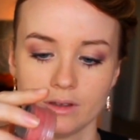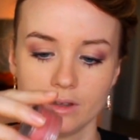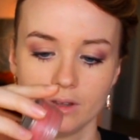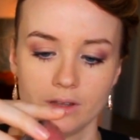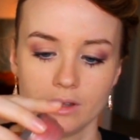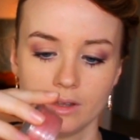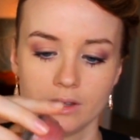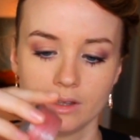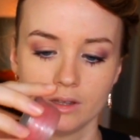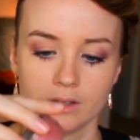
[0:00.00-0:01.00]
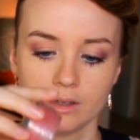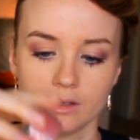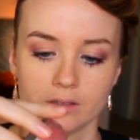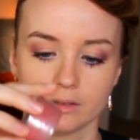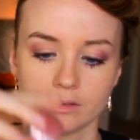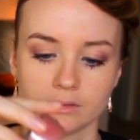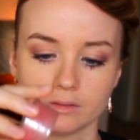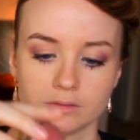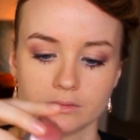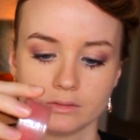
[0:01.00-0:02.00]

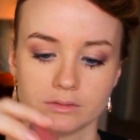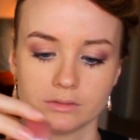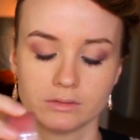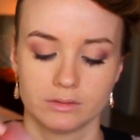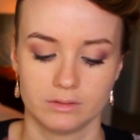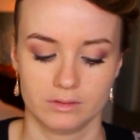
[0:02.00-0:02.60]
Nothing is said.